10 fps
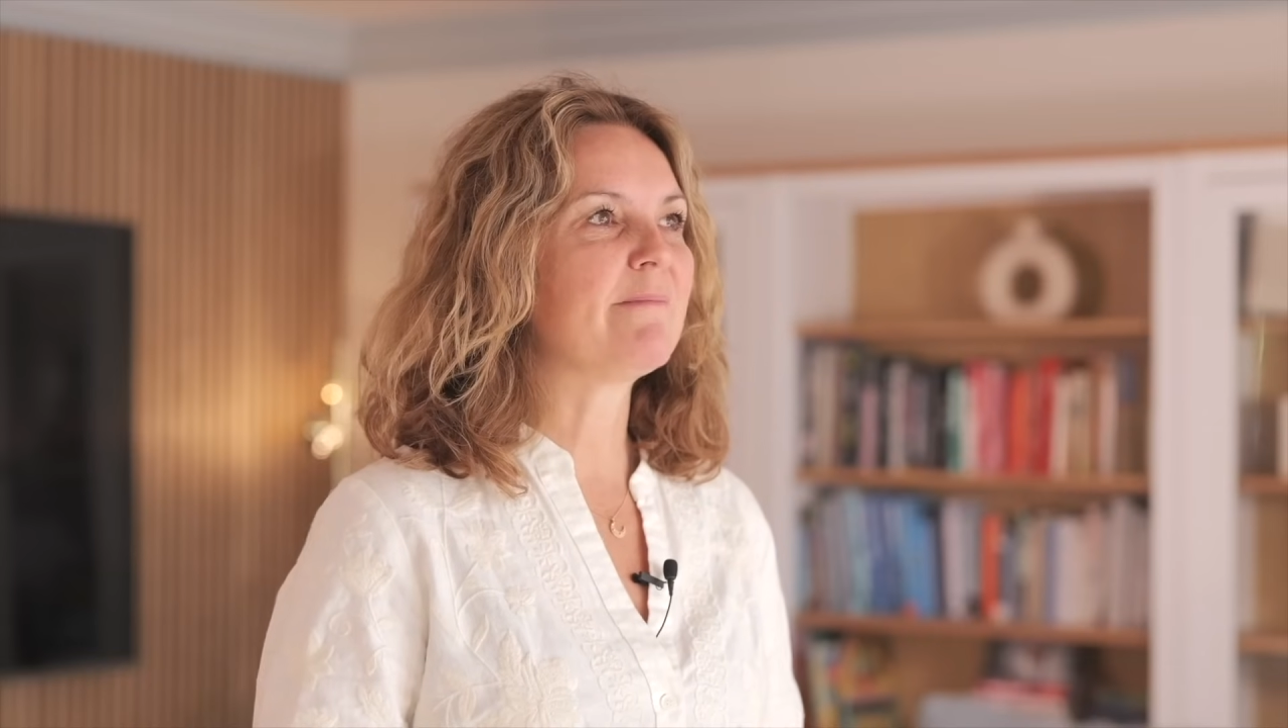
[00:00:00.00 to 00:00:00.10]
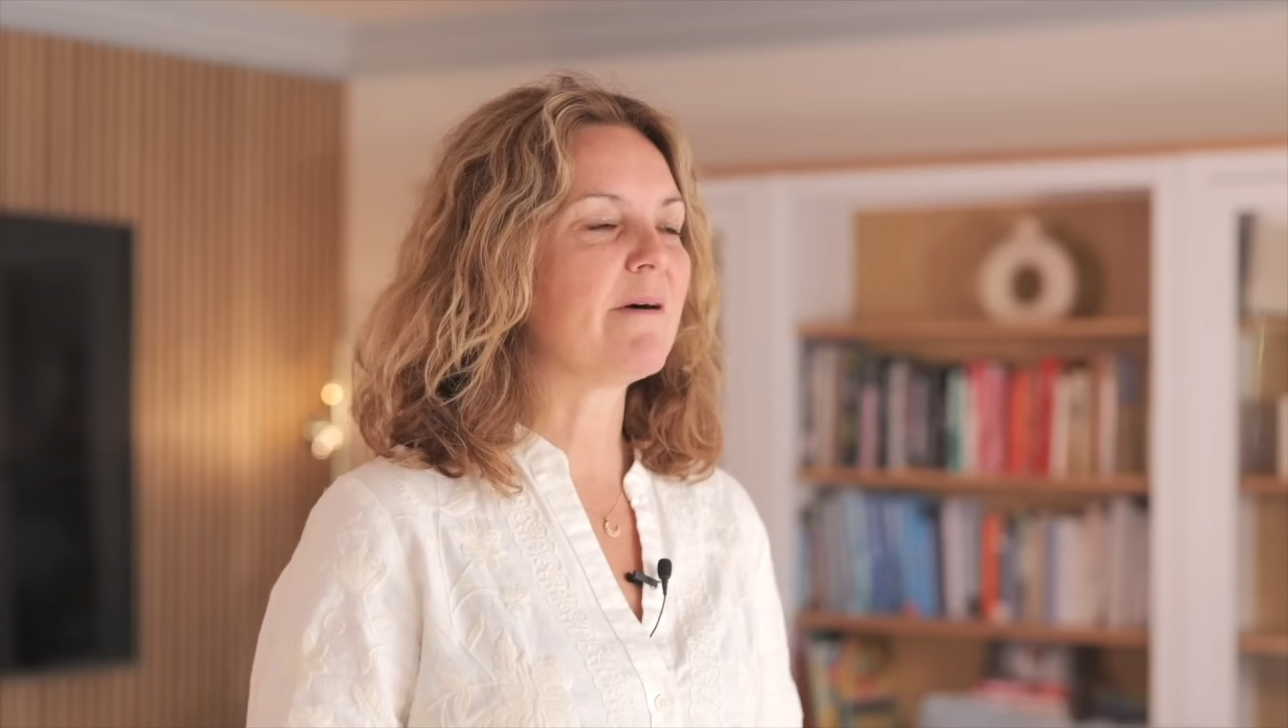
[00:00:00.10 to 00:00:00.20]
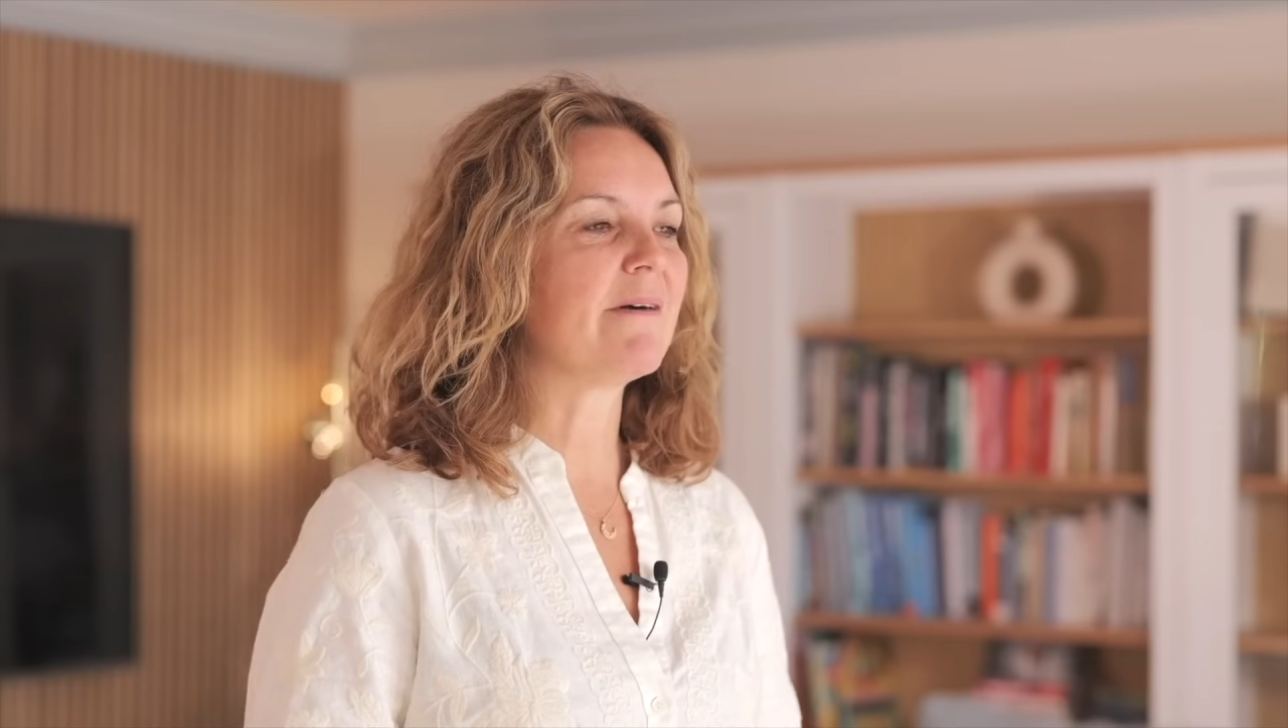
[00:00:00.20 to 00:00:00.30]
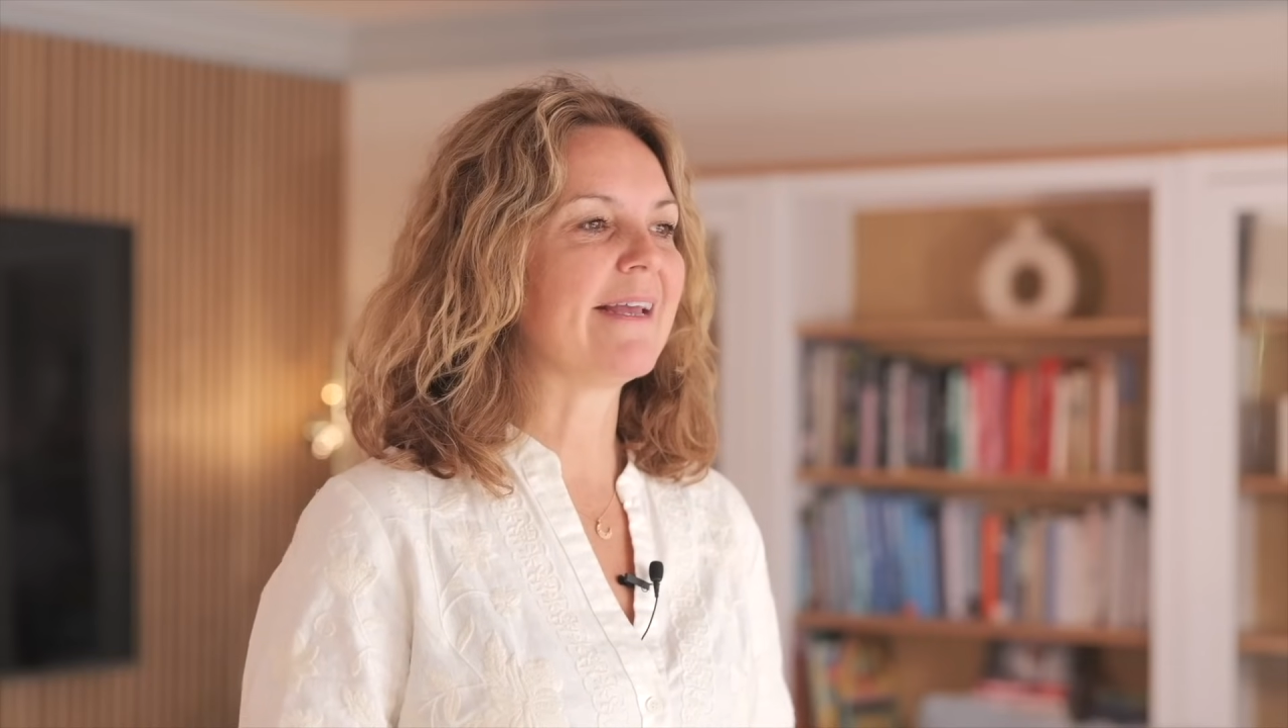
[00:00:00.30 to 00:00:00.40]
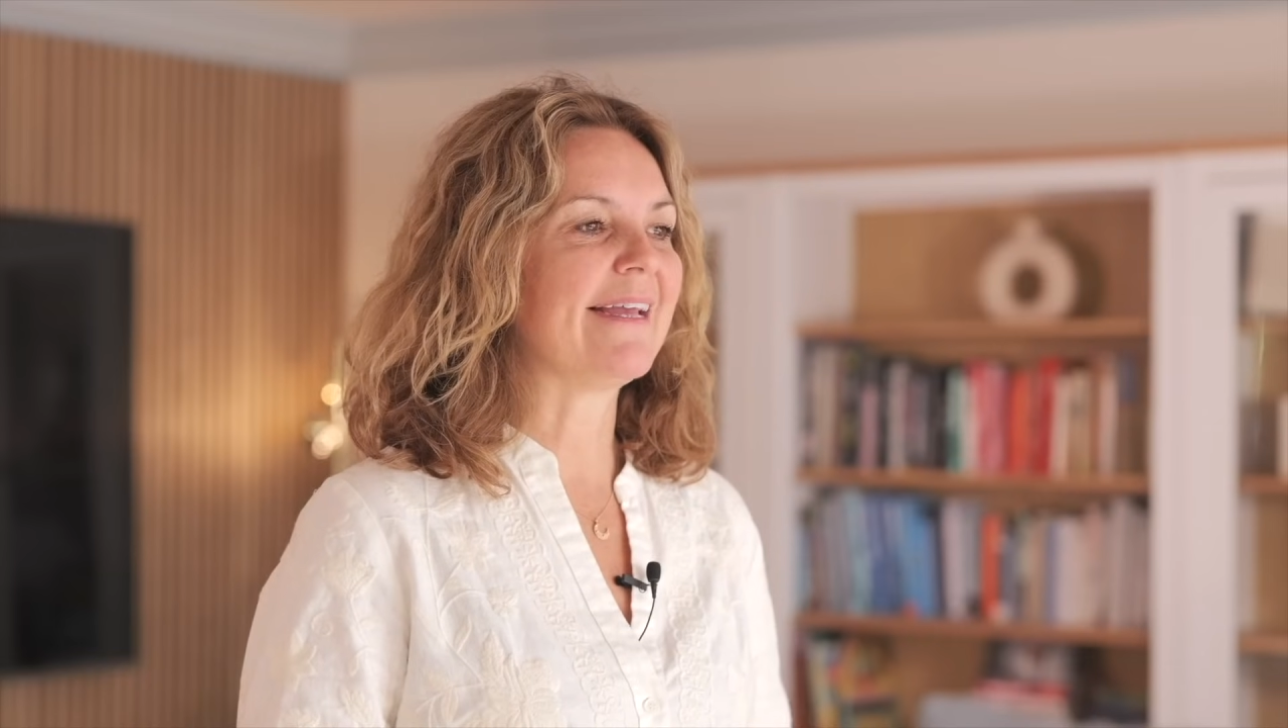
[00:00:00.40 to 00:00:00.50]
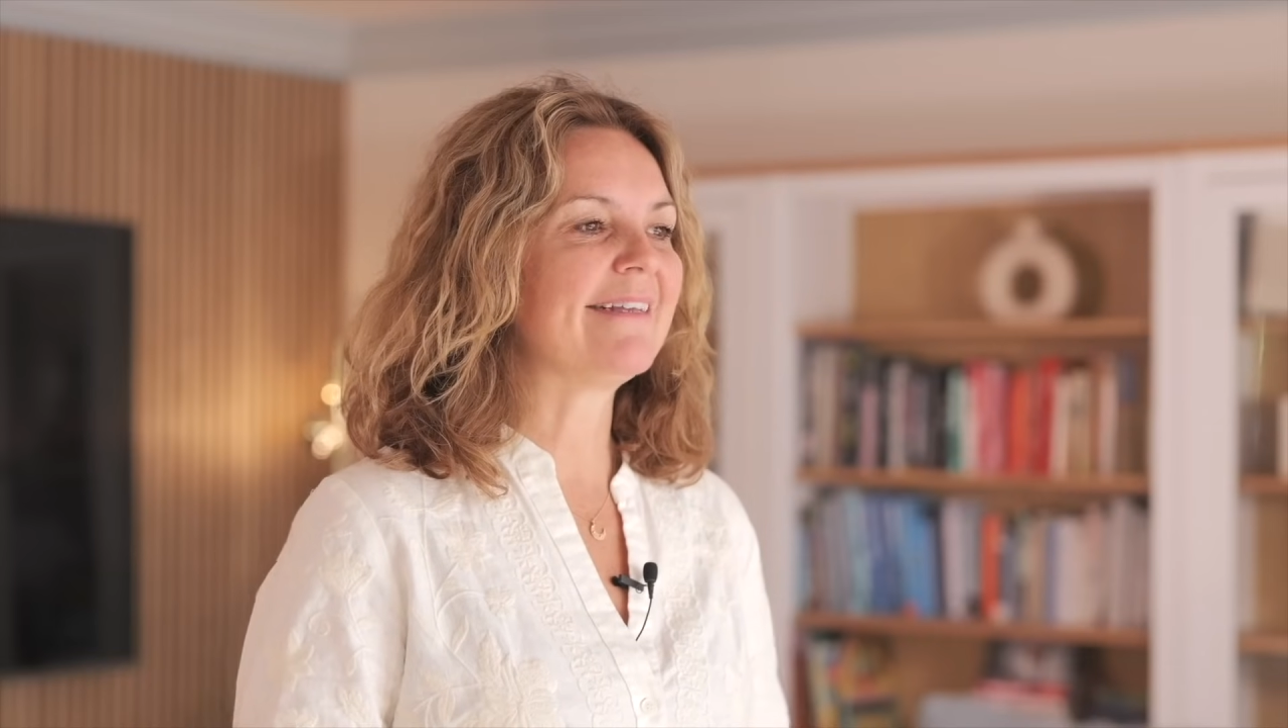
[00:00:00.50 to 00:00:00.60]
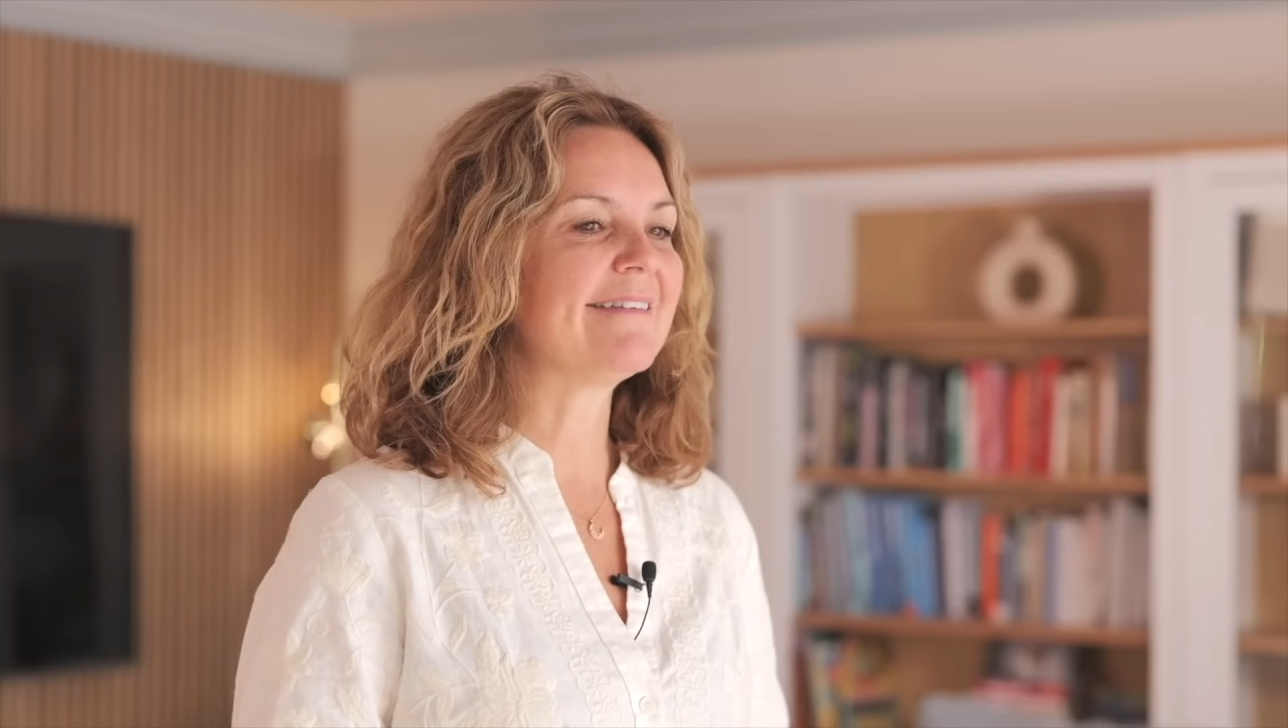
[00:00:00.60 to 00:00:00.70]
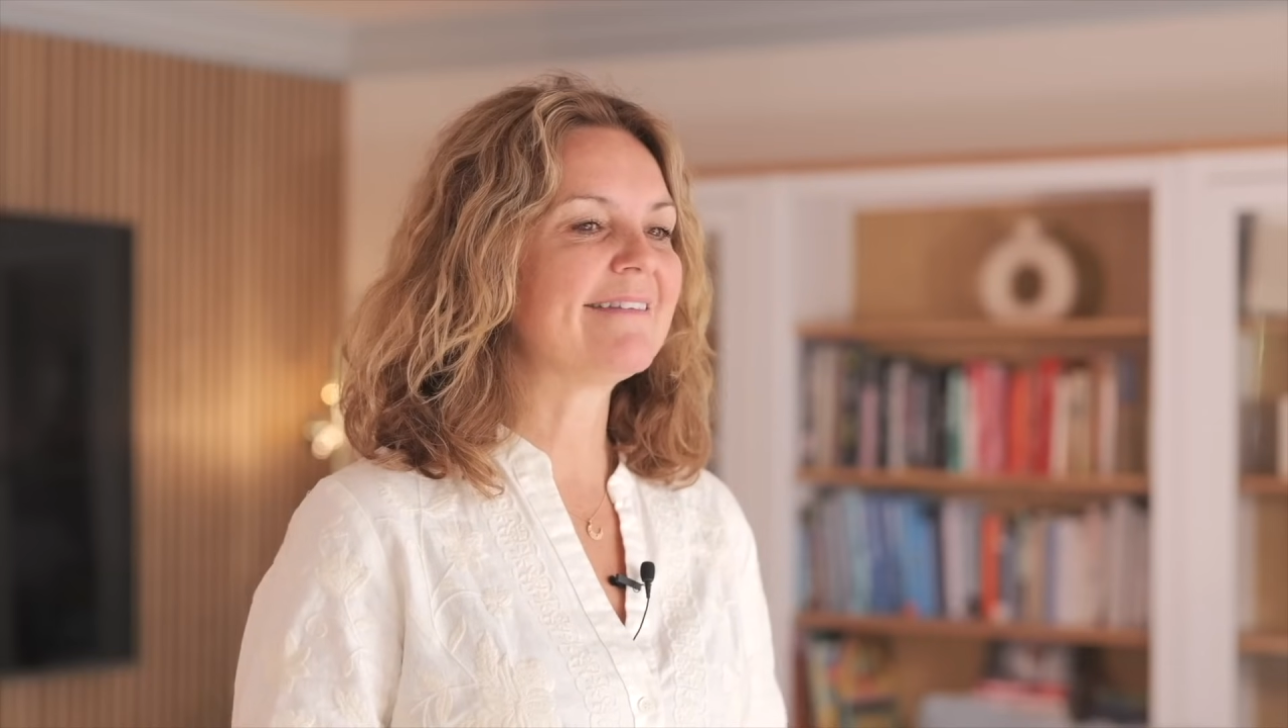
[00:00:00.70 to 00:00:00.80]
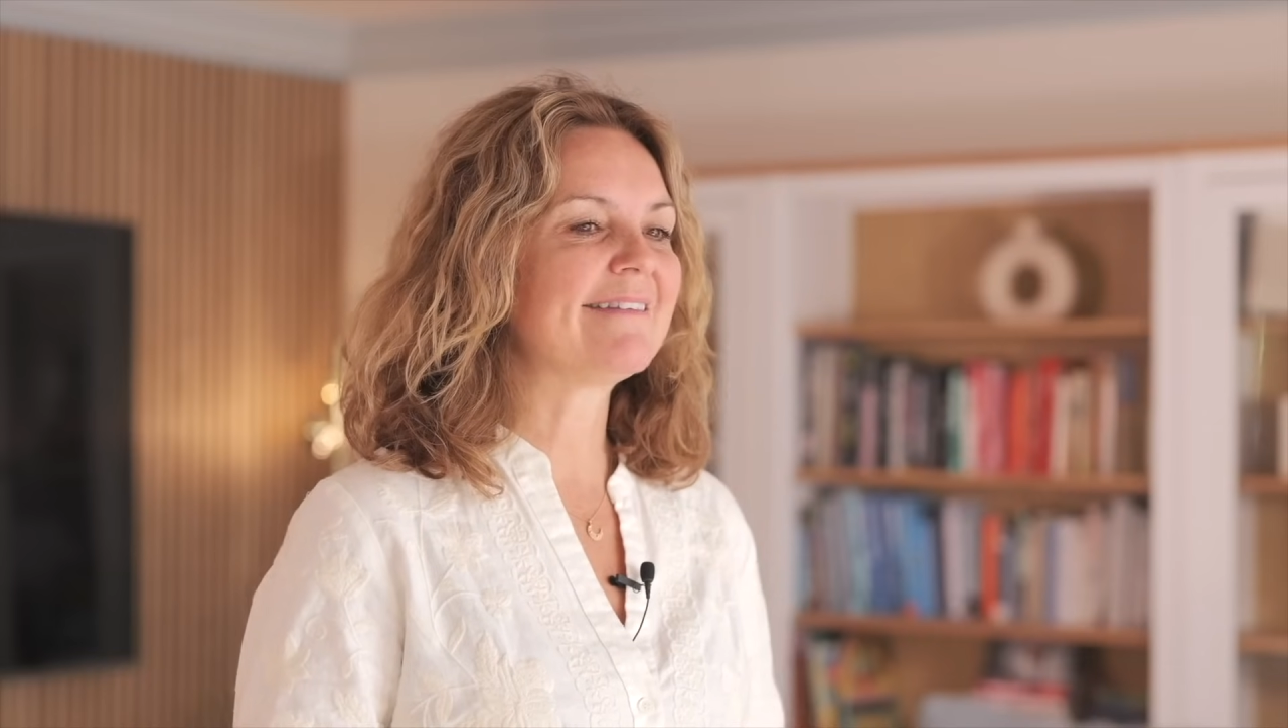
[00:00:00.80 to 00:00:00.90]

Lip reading: markets.